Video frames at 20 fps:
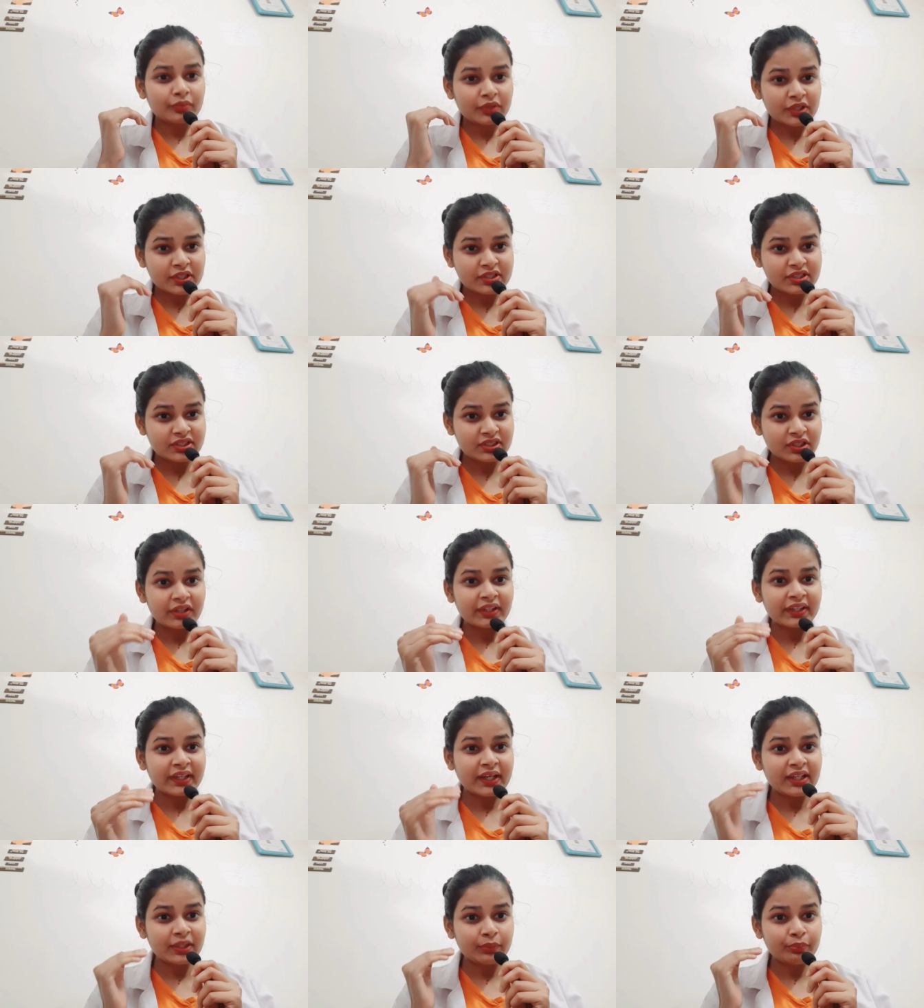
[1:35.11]
is not
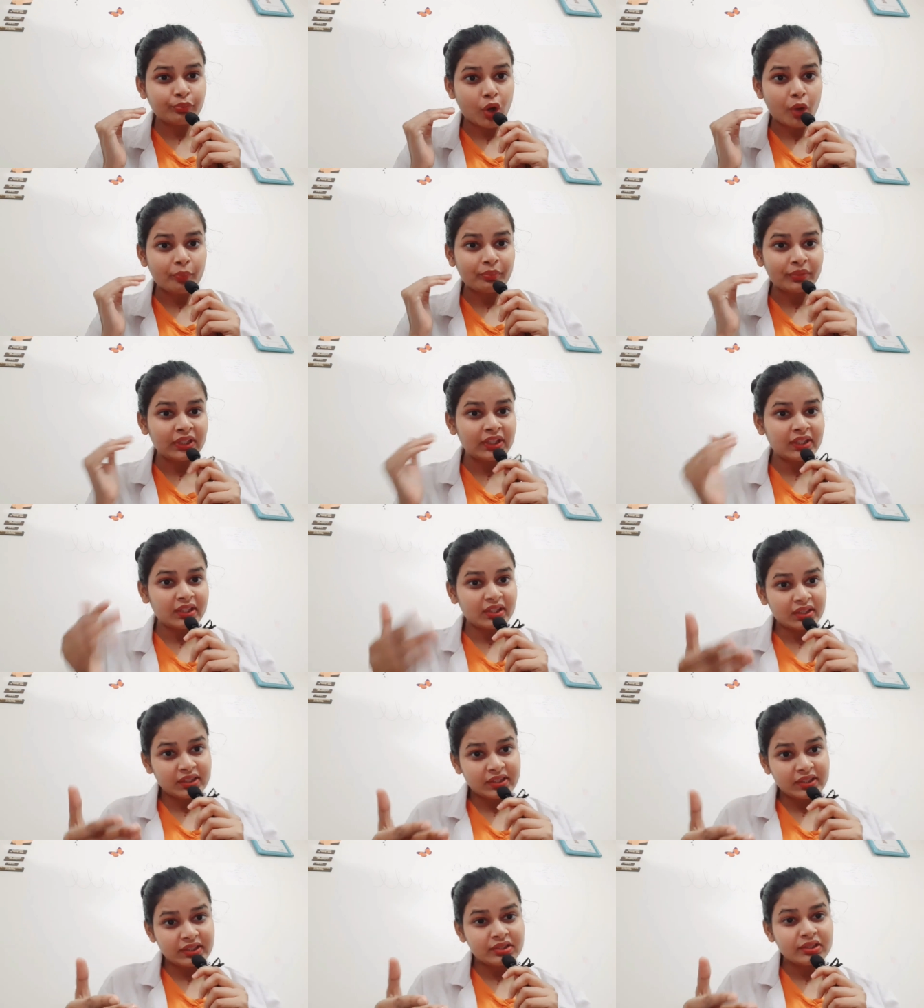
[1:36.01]
get properly
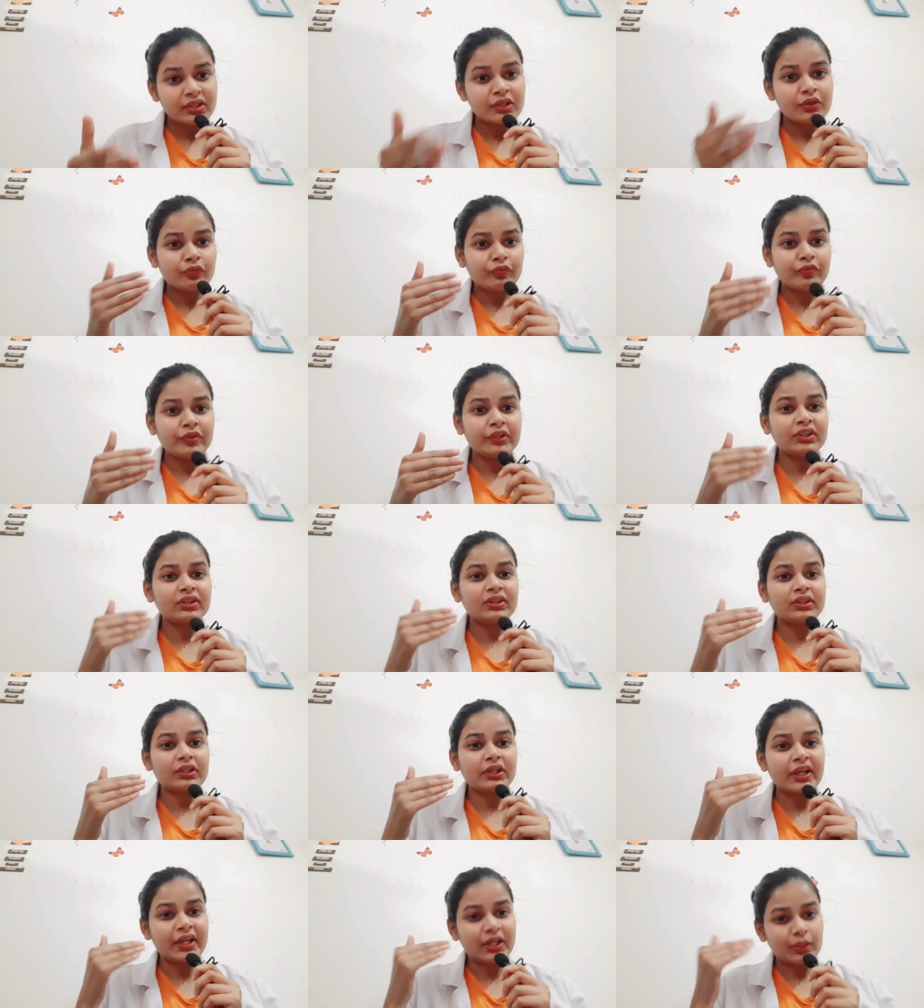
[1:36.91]
cleaned with
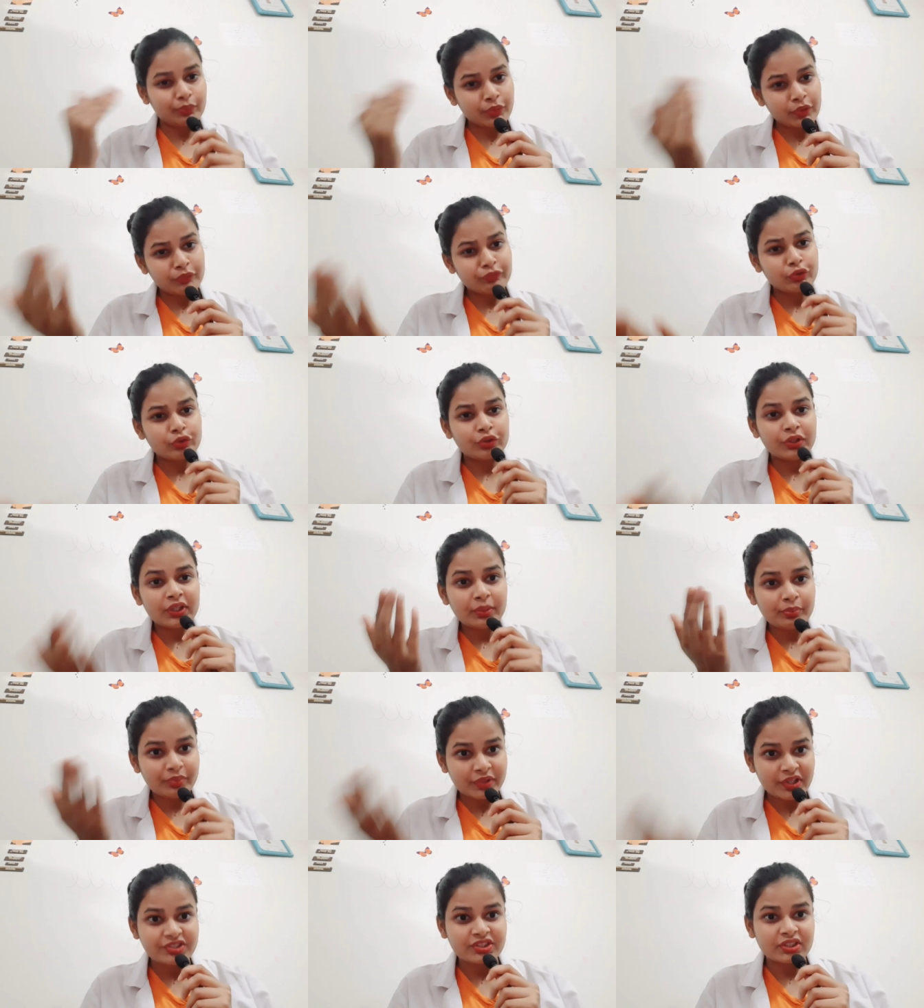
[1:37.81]
the help of only
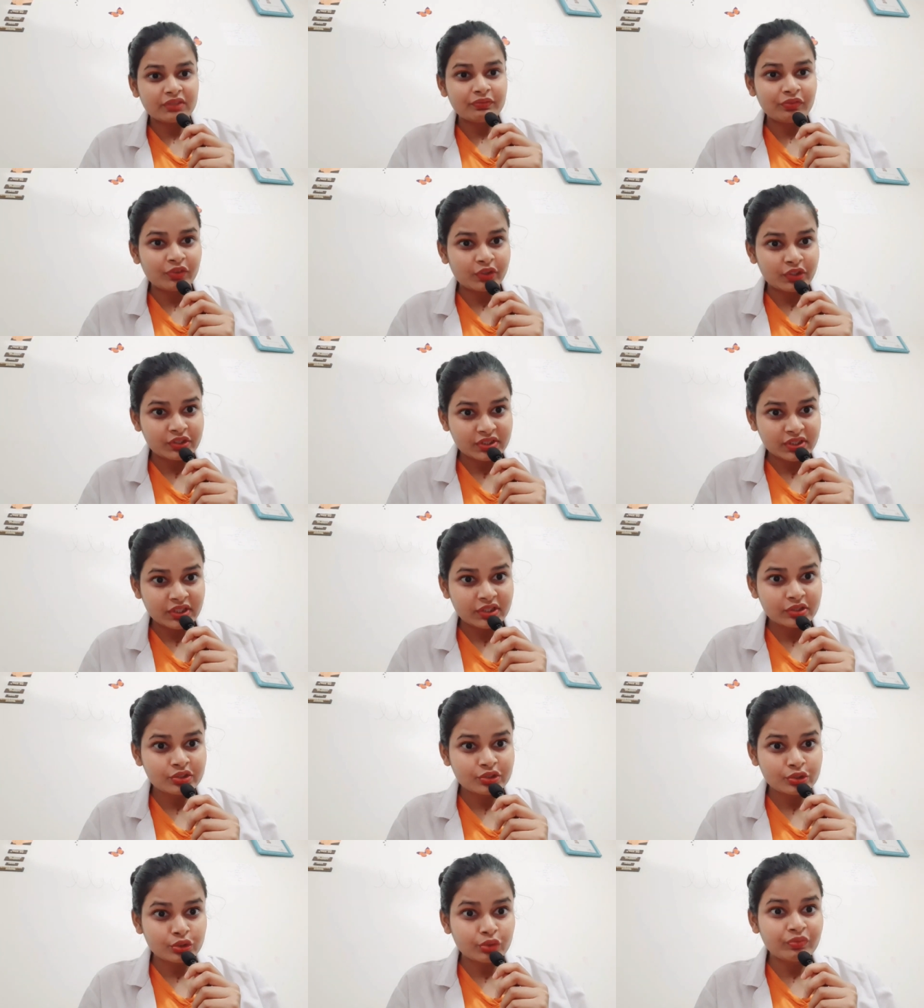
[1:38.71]
brush and
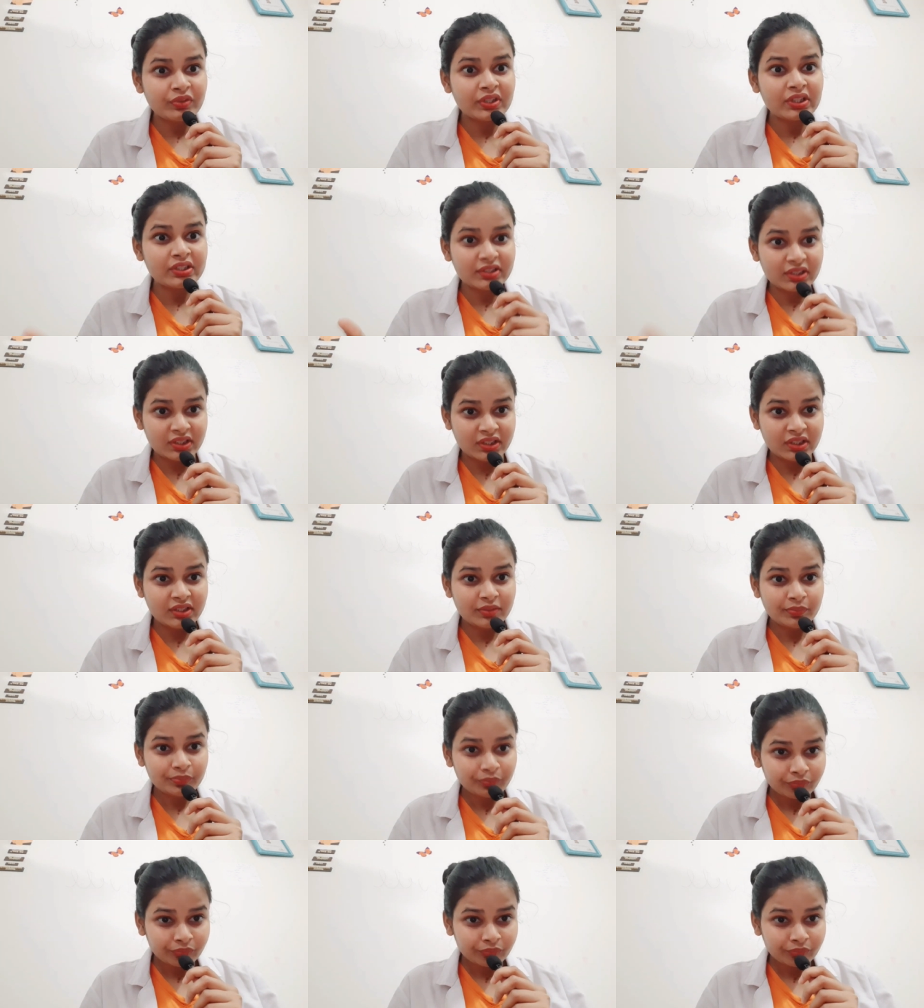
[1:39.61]
flossing, so we need